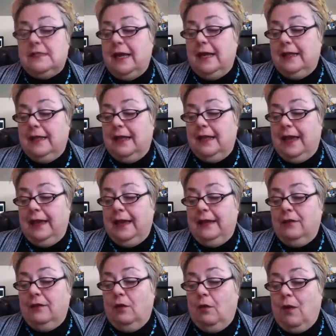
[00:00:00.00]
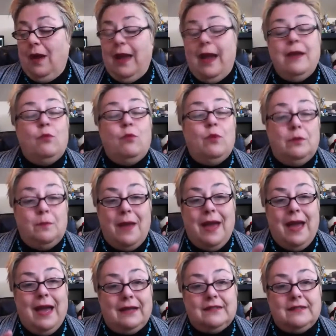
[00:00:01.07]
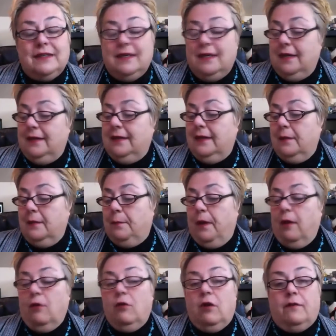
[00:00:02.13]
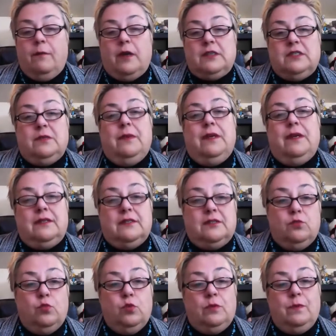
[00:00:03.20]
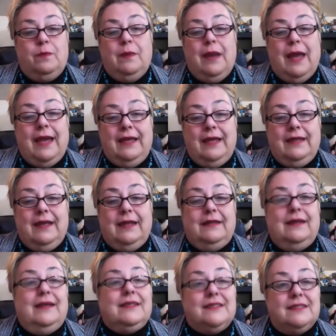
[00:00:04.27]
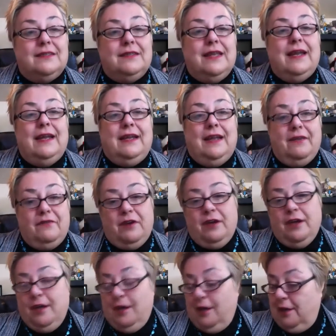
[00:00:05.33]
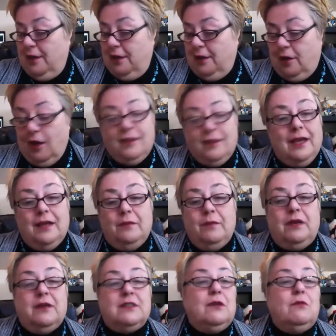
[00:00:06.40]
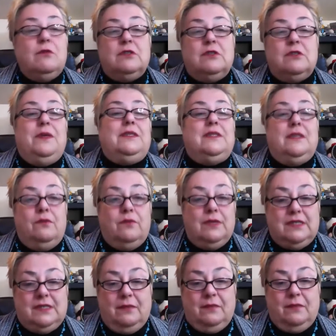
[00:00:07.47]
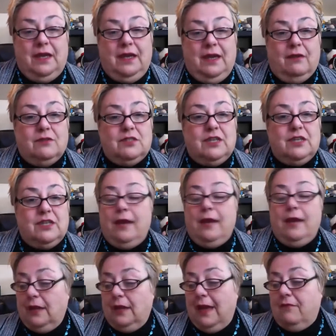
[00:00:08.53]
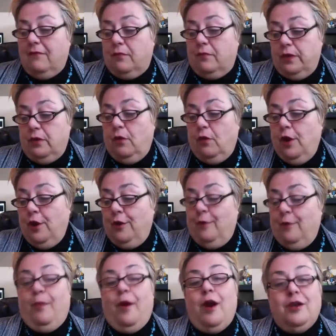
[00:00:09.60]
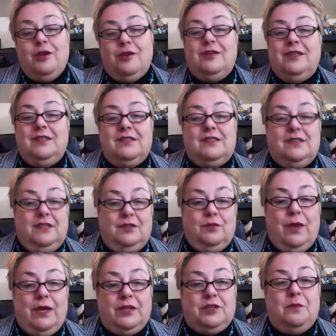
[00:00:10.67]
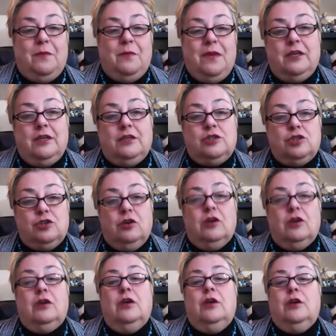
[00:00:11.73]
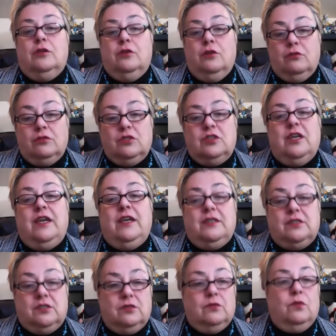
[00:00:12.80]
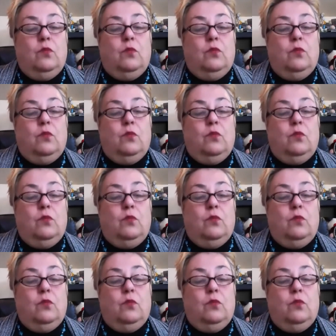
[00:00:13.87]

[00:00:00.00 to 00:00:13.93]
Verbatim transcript: uh, uh, uh, you know, I, I would bet that the bulk of possibilities would lie in that list that I never got done because I was busy with something else, and I could have a real partner in the situation making sure those things